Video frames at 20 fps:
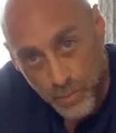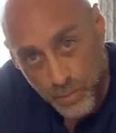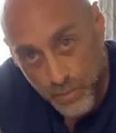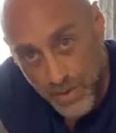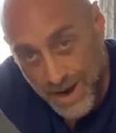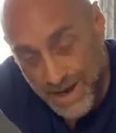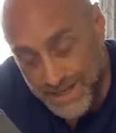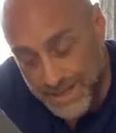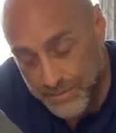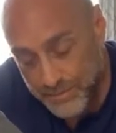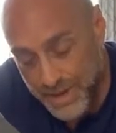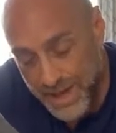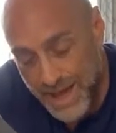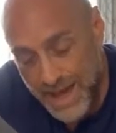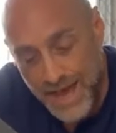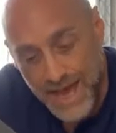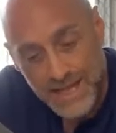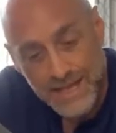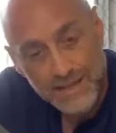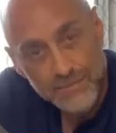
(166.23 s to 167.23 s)
writing
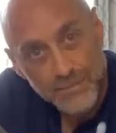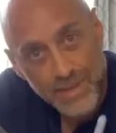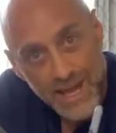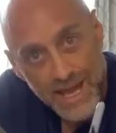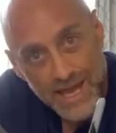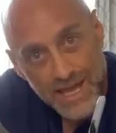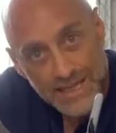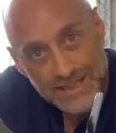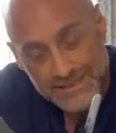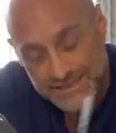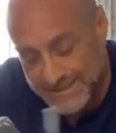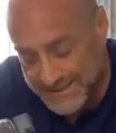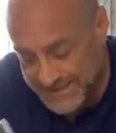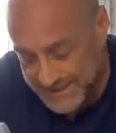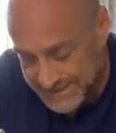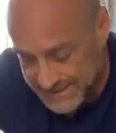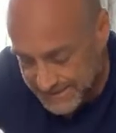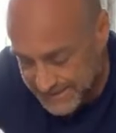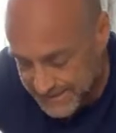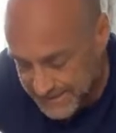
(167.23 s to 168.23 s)
pad and
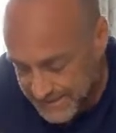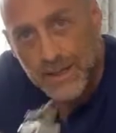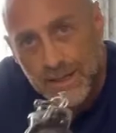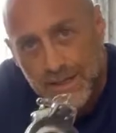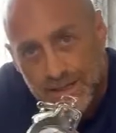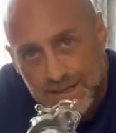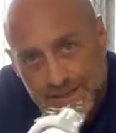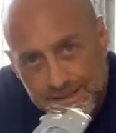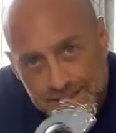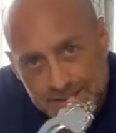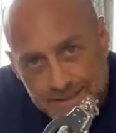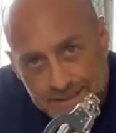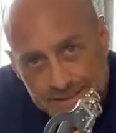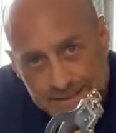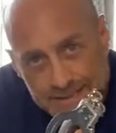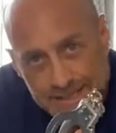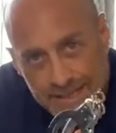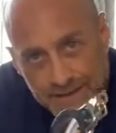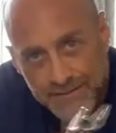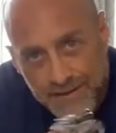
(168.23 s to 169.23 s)
pens,
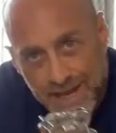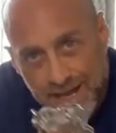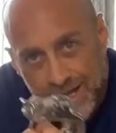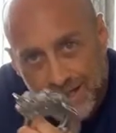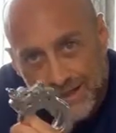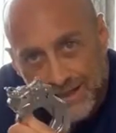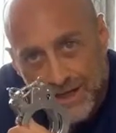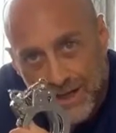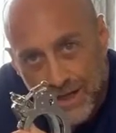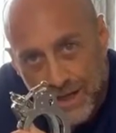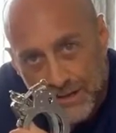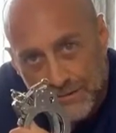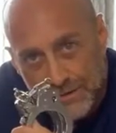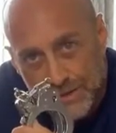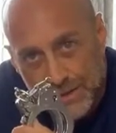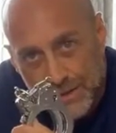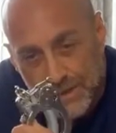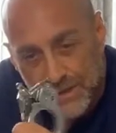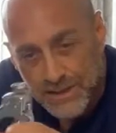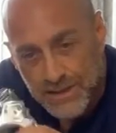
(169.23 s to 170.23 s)
set of
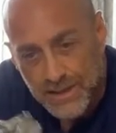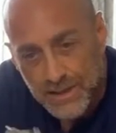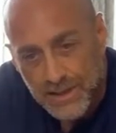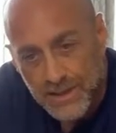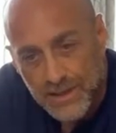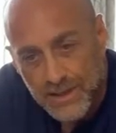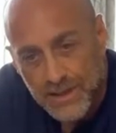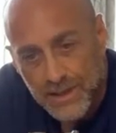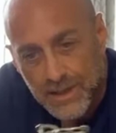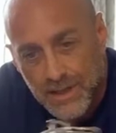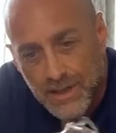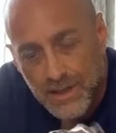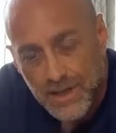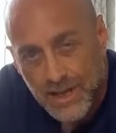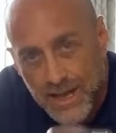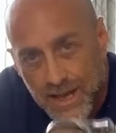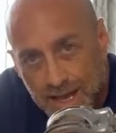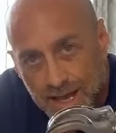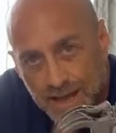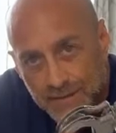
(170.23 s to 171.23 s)
handcuffs.
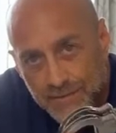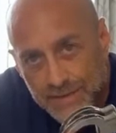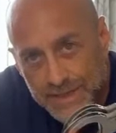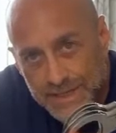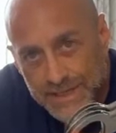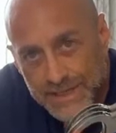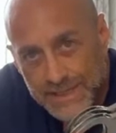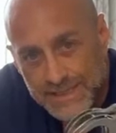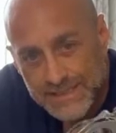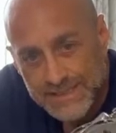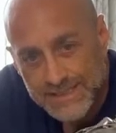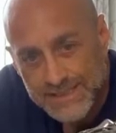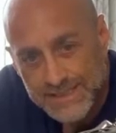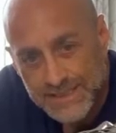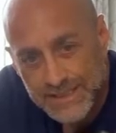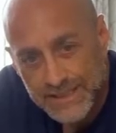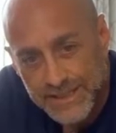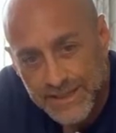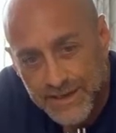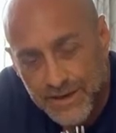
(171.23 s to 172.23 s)
I have these
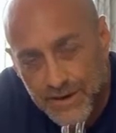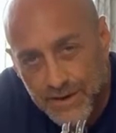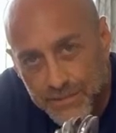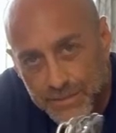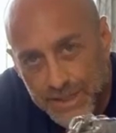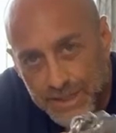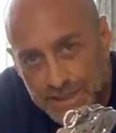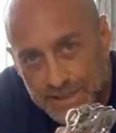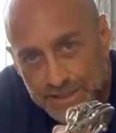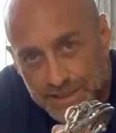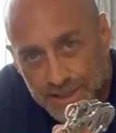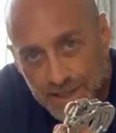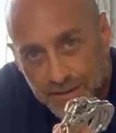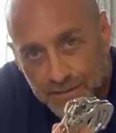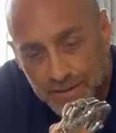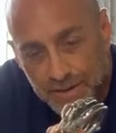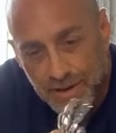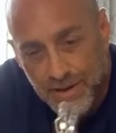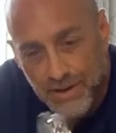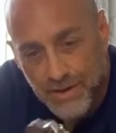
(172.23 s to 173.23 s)
in here because you
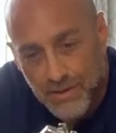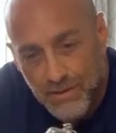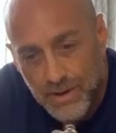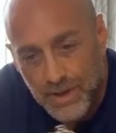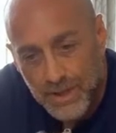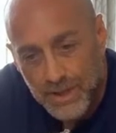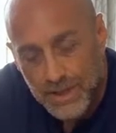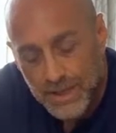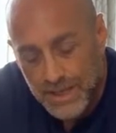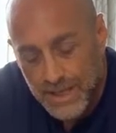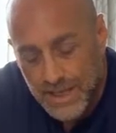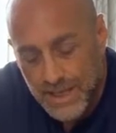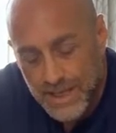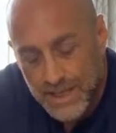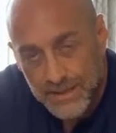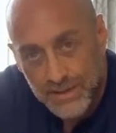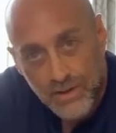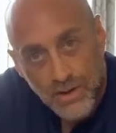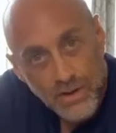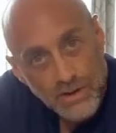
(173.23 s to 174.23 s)
never know.
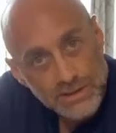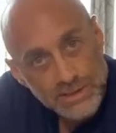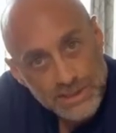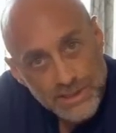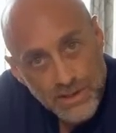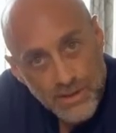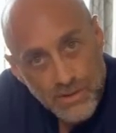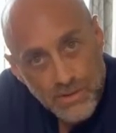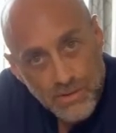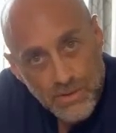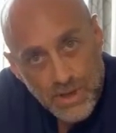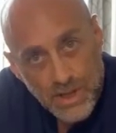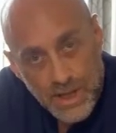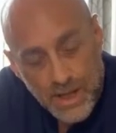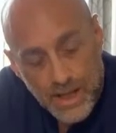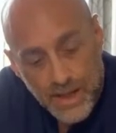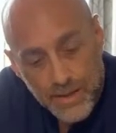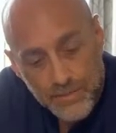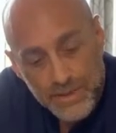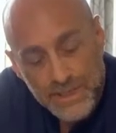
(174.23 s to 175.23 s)
And also
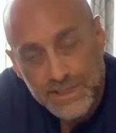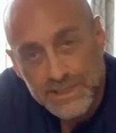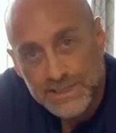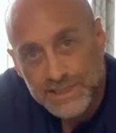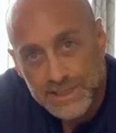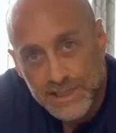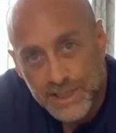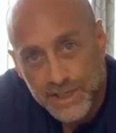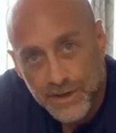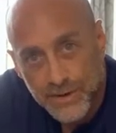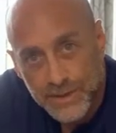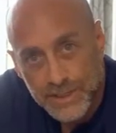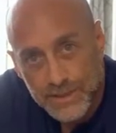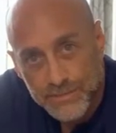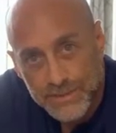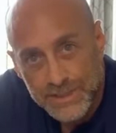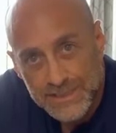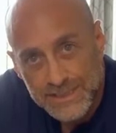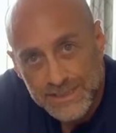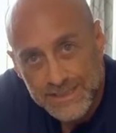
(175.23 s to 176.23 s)
I'm in the security
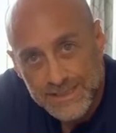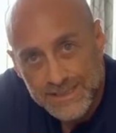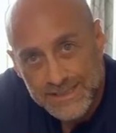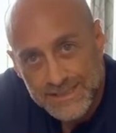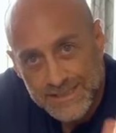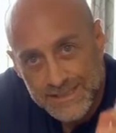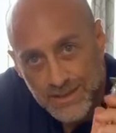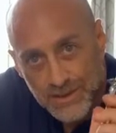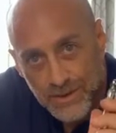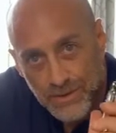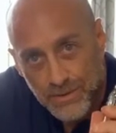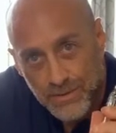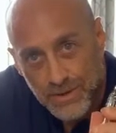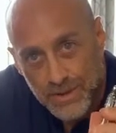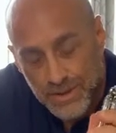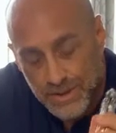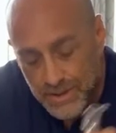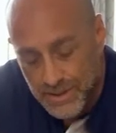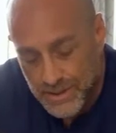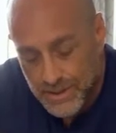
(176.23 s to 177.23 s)
business,
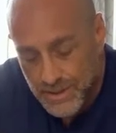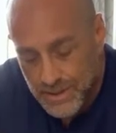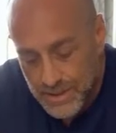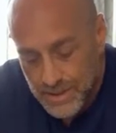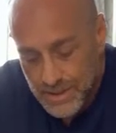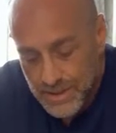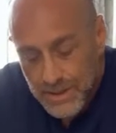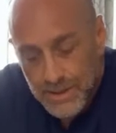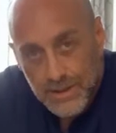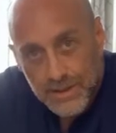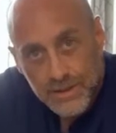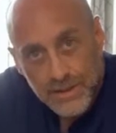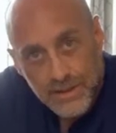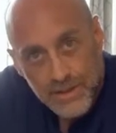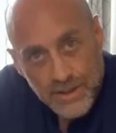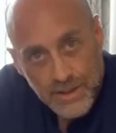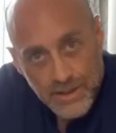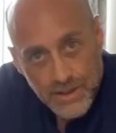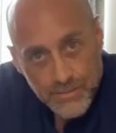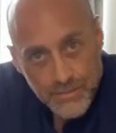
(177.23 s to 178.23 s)
so
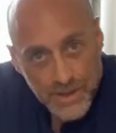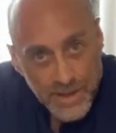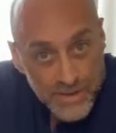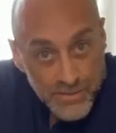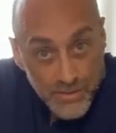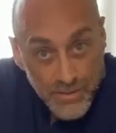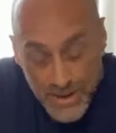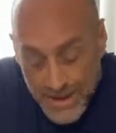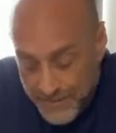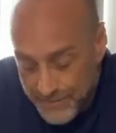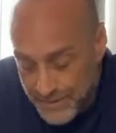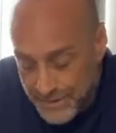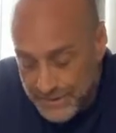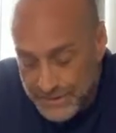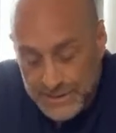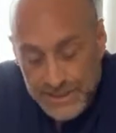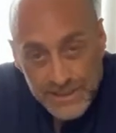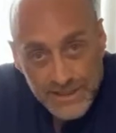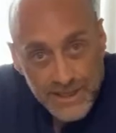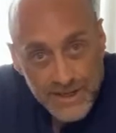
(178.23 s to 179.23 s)
might as well have
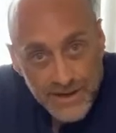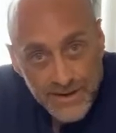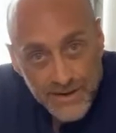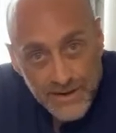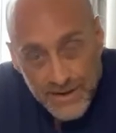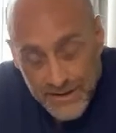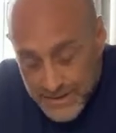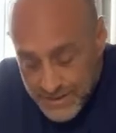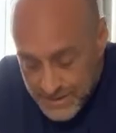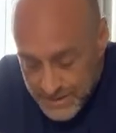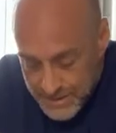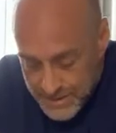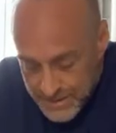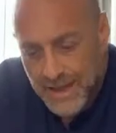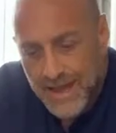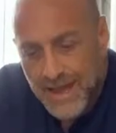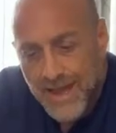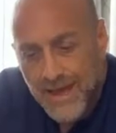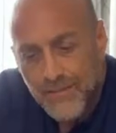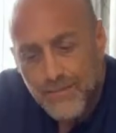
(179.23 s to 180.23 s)
those in there.
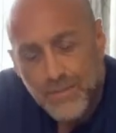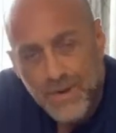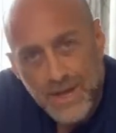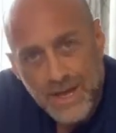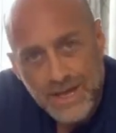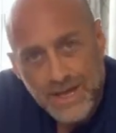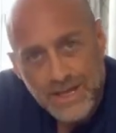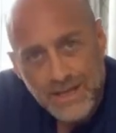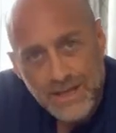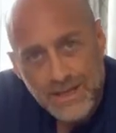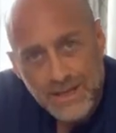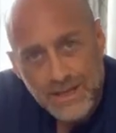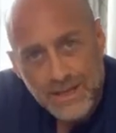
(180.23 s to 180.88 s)
I have my